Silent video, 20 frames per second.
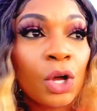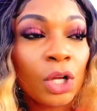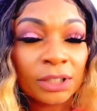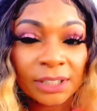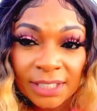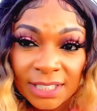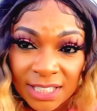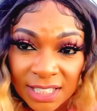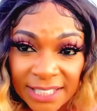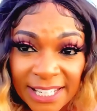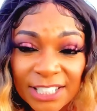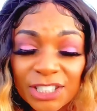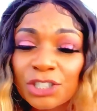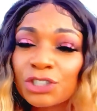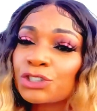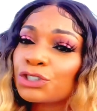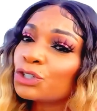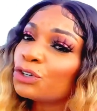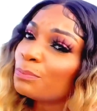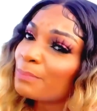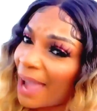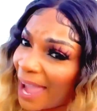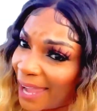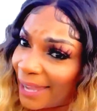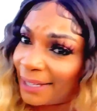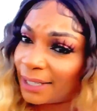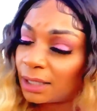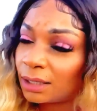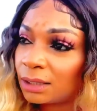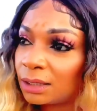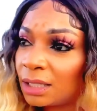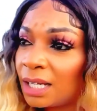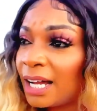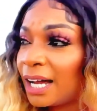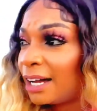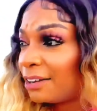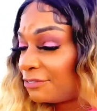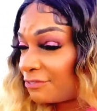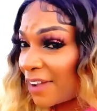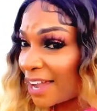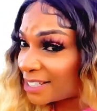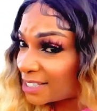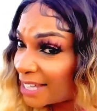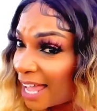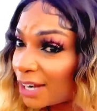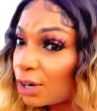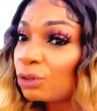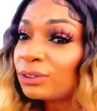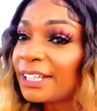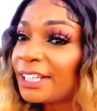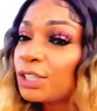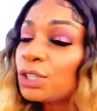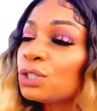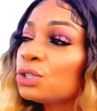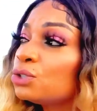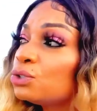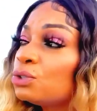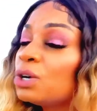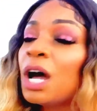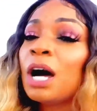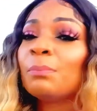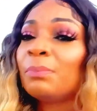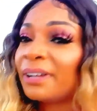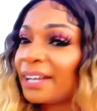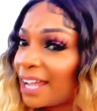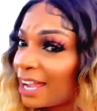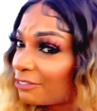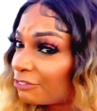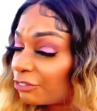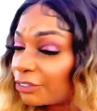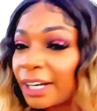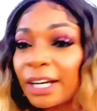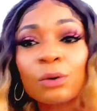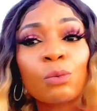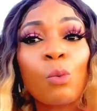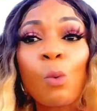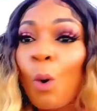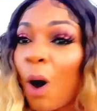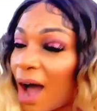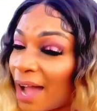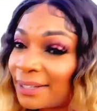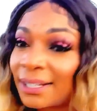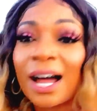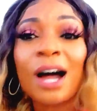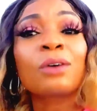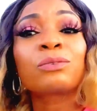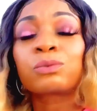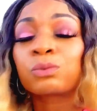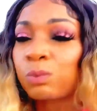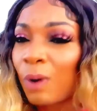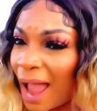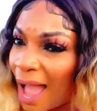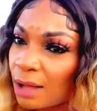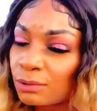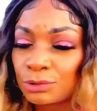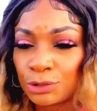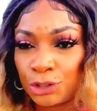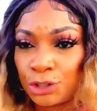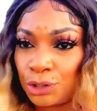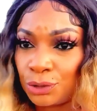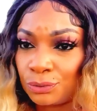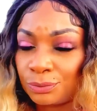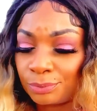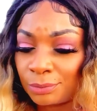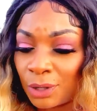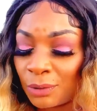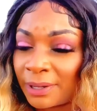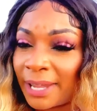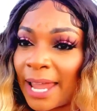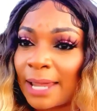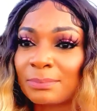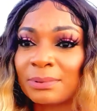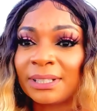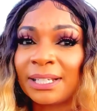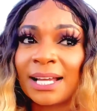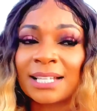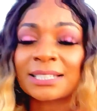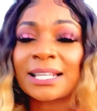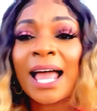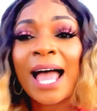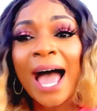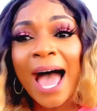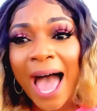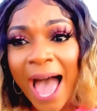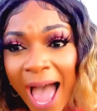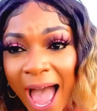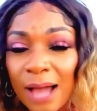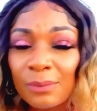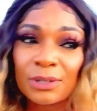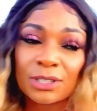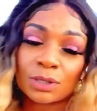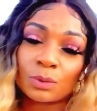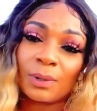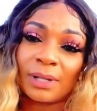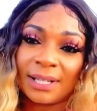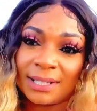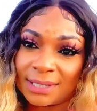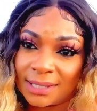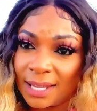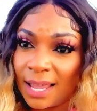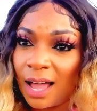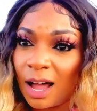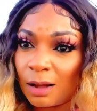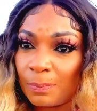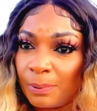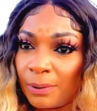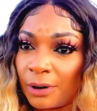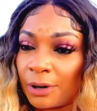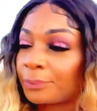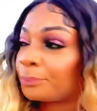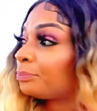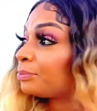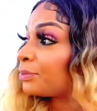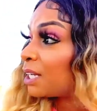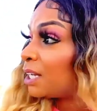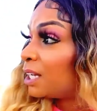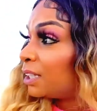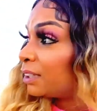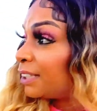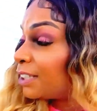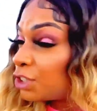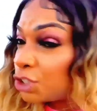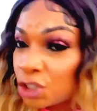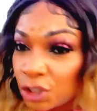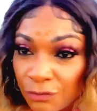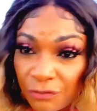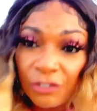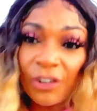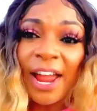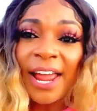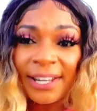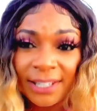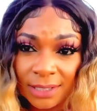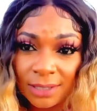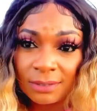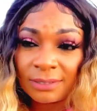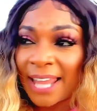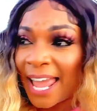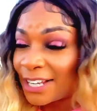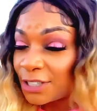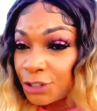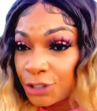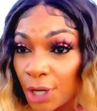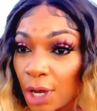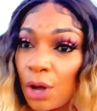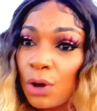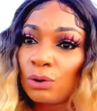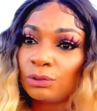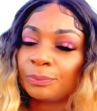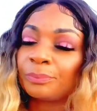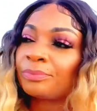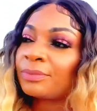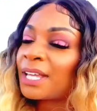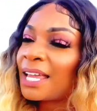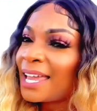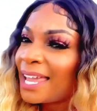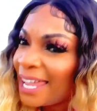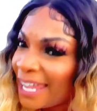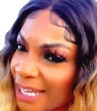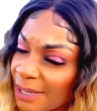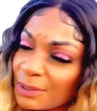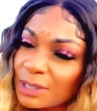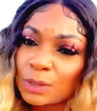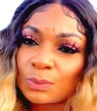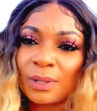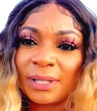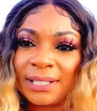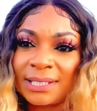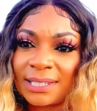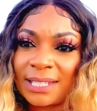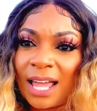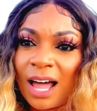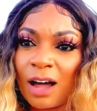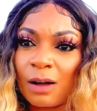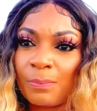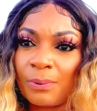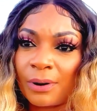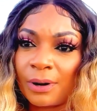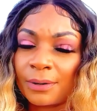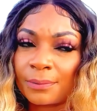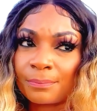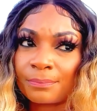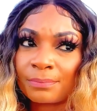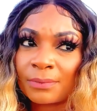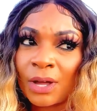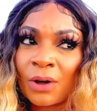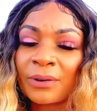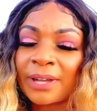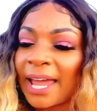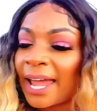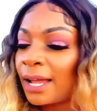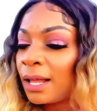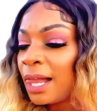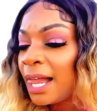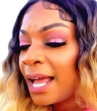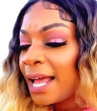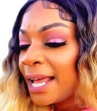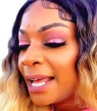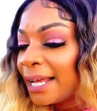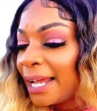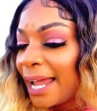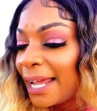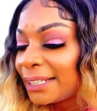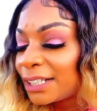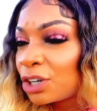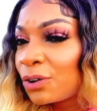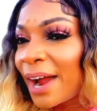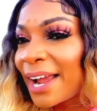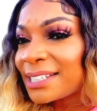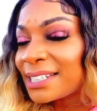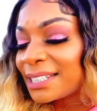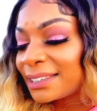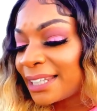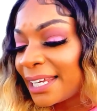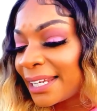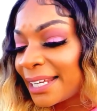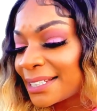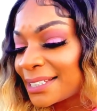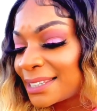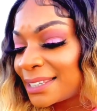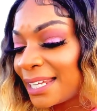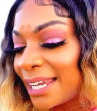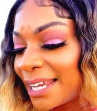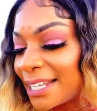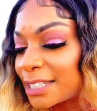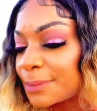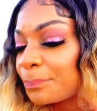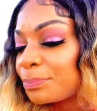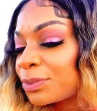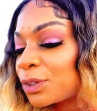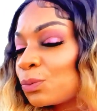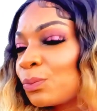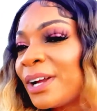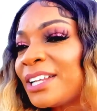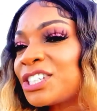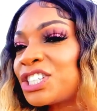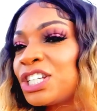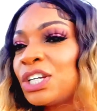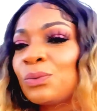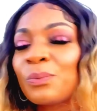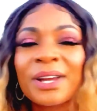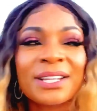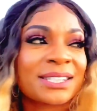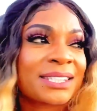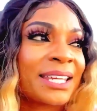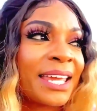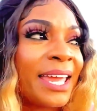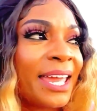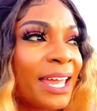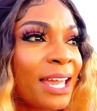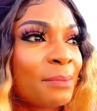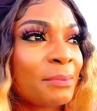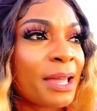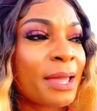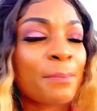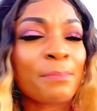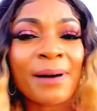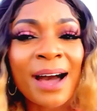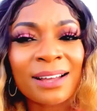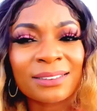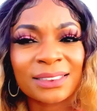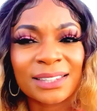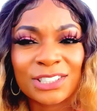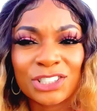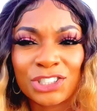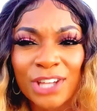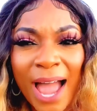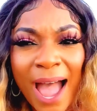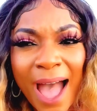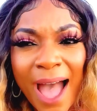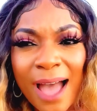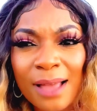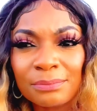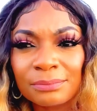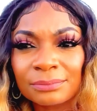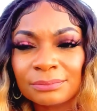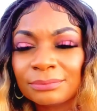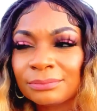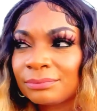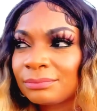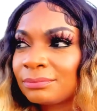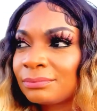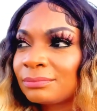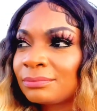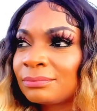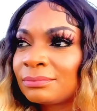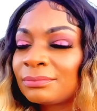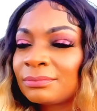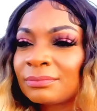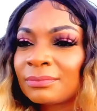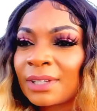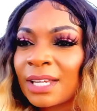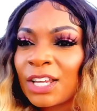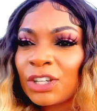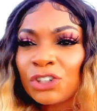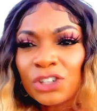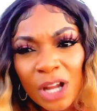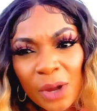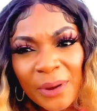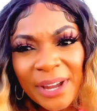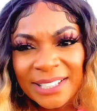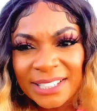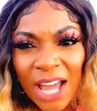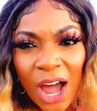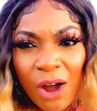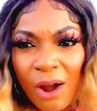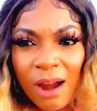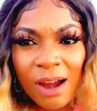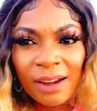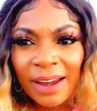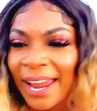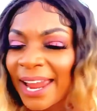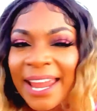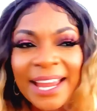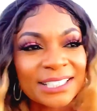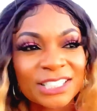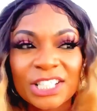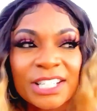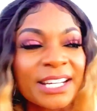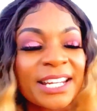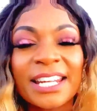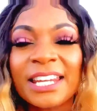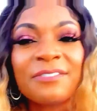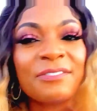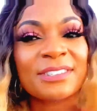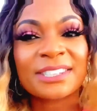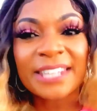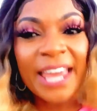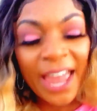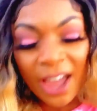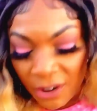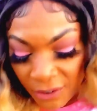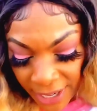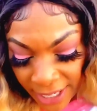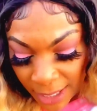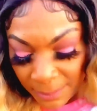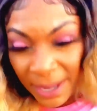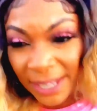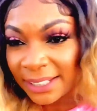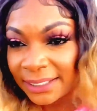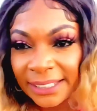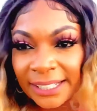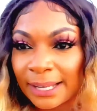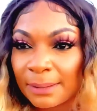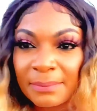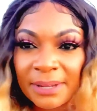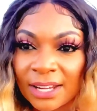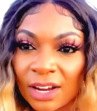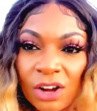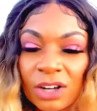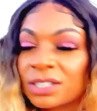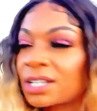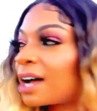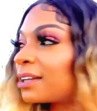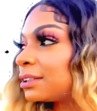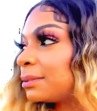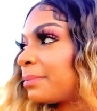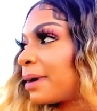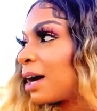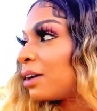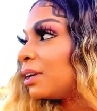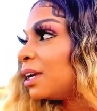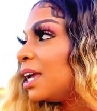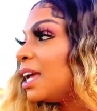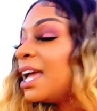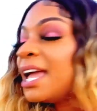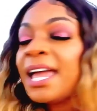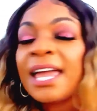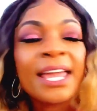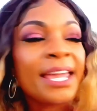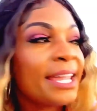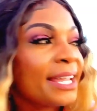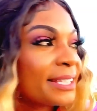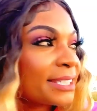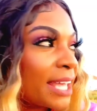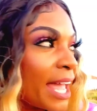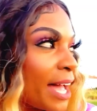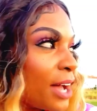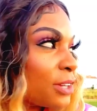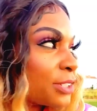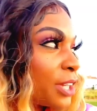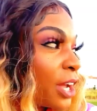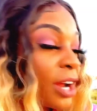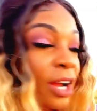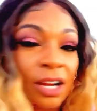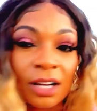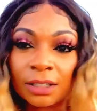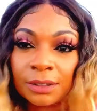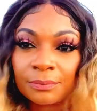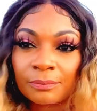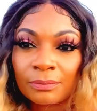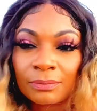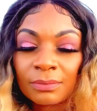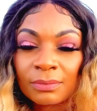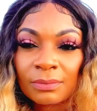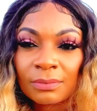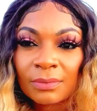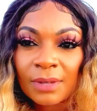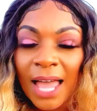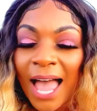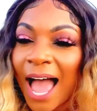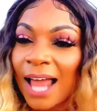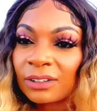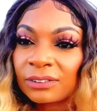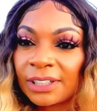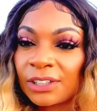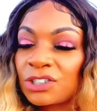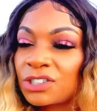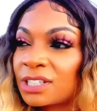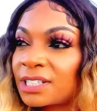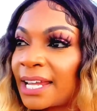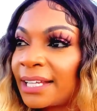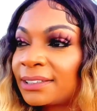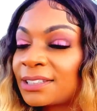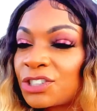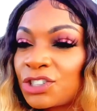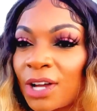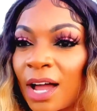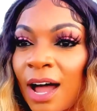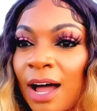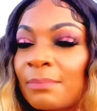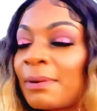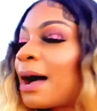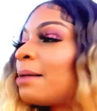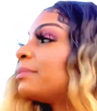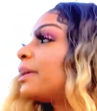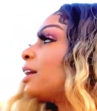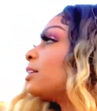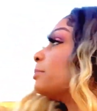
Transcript: The decisions you make affects not only you, but everyone around you, okay? Because I was willing to help her. Friend, that dude, he was willing to help her, okay? And the crazy thing is this, when she went to him about the job, you know what he told her? And she didn't even tell him anything that me and her talked about. He tells her, I don't think you should take the job. I'm like, oh